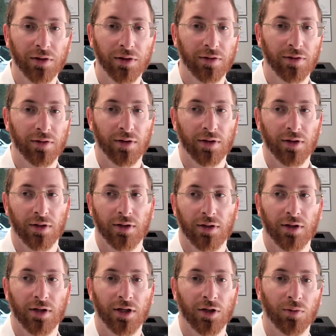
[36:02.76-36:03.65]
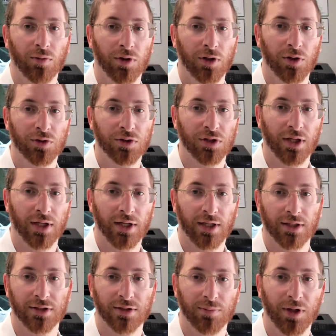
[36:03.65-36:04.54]
month, and you want to use it
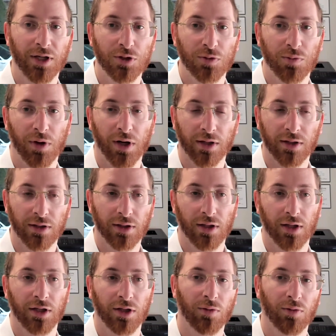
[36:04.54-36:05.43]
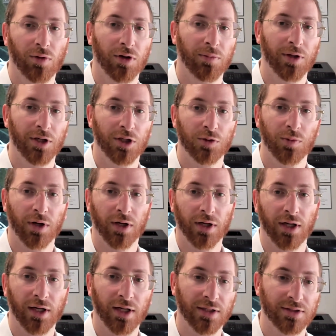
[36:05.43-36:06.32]
like as a benchmark, and you want to
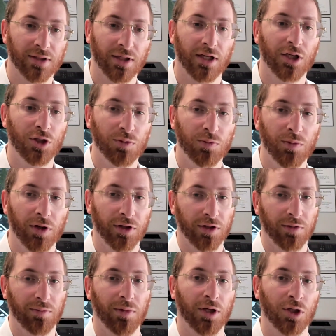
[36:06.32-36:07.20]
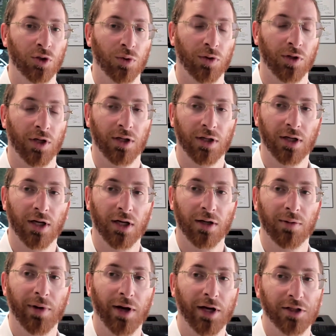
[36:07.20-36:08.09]
benchmark against it each month to make sure that you
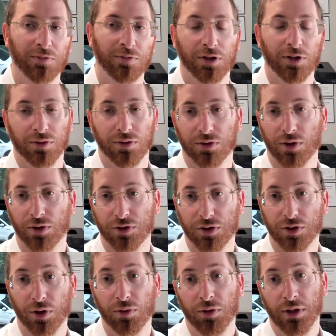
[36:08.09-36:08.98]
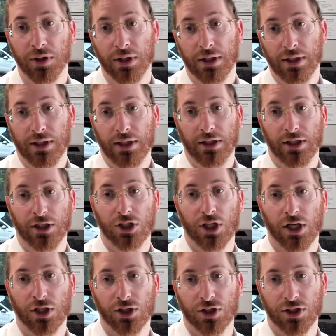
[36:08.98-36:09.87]
get your maximized results. So the
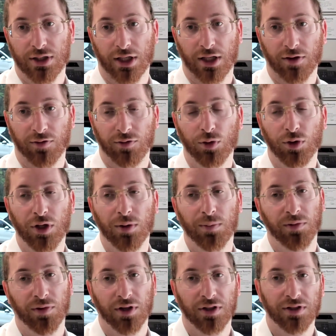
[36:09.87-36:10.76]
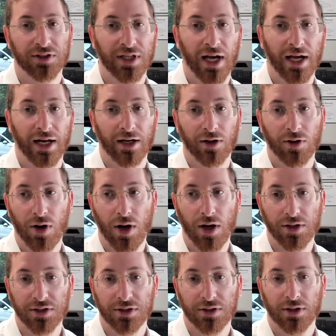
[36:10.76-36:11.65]
challenge is like if you keep a very static
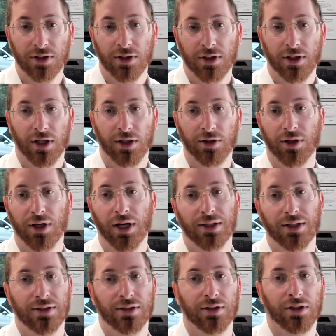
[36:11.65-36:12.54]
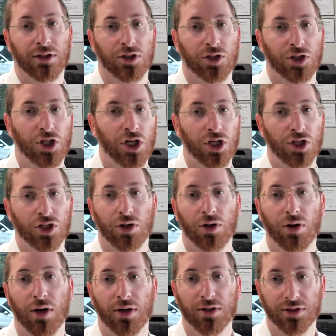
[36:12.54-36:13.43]
cost and you constantly change the
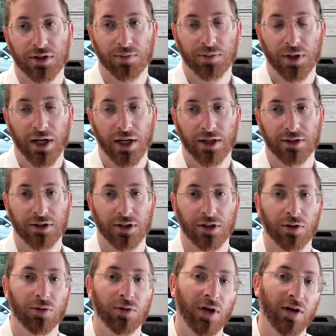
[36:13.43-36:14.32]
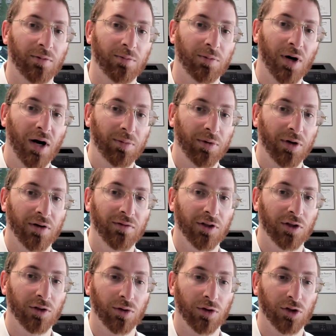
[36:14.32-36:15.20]
cost of products and you don't have a proper
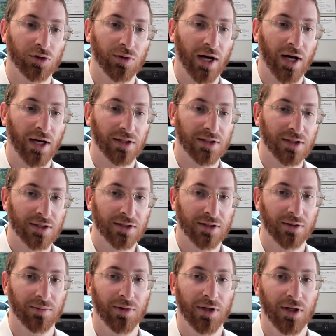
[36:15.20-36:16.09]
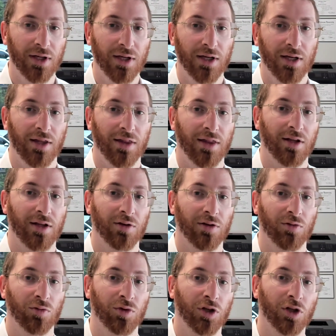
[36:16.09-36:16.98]
inventory tracking system,
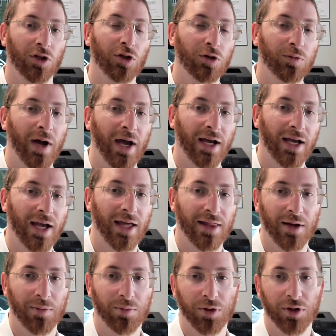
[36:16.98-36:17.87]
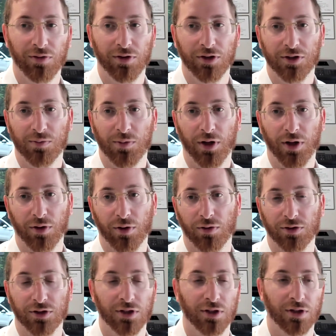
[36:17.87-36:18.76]
then when you look back at that previous month,
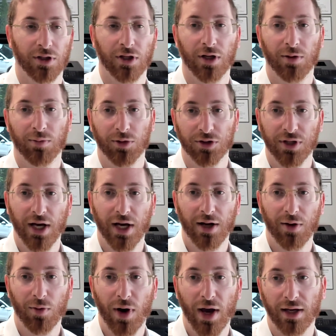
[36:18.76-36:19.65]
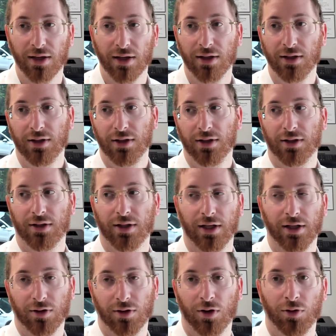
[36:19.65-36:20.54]
all of a sudden your numbers are out of whack.
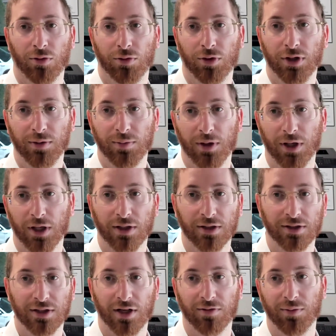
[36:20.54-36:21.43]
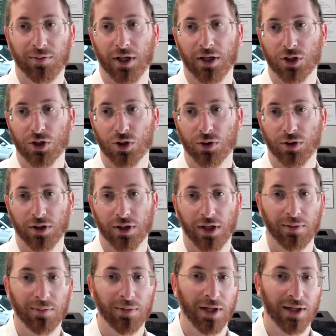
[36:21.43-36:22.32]
Like, oh, really? Instead of showing
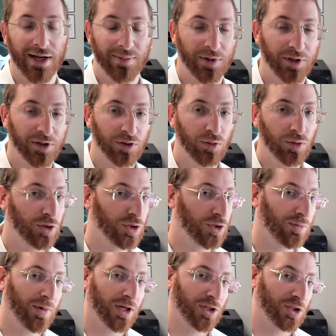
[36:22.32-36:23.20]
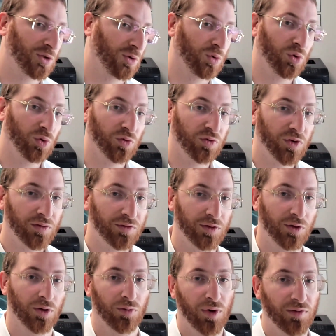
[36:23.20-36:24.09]
you made that month 200, might show
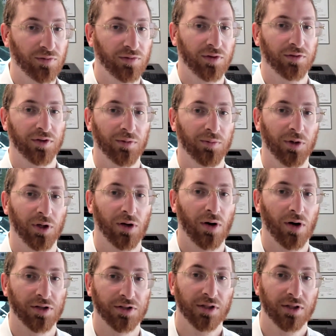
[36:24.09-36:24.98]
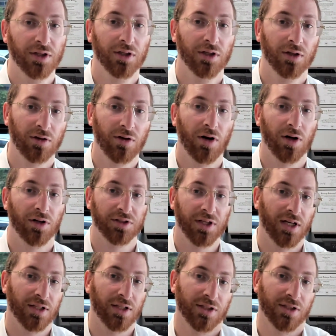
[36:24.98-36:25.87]
250 or 150 because
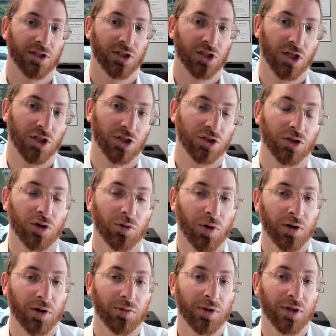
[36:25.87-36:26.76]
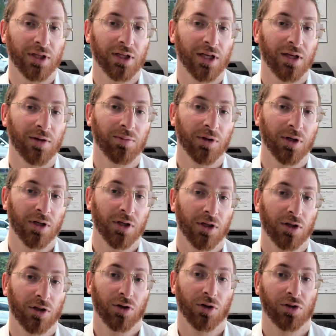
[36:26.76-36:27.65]
costs constantly change. So you want to really keep
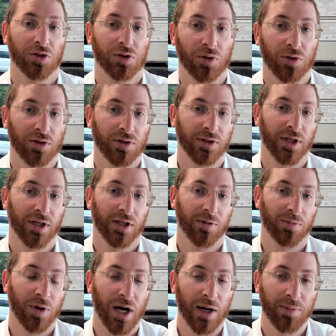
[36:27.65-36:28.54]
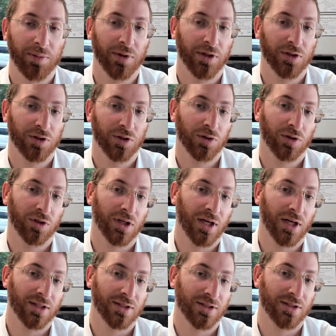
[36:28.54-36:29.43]
your historical data properly so you
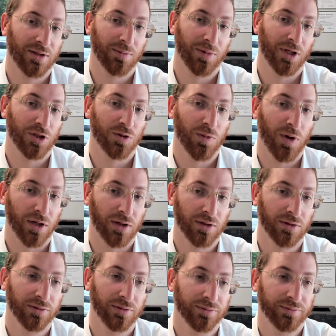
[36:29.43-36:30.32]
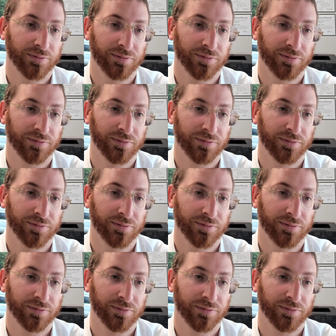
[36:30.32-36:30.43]
could constantly benchmark.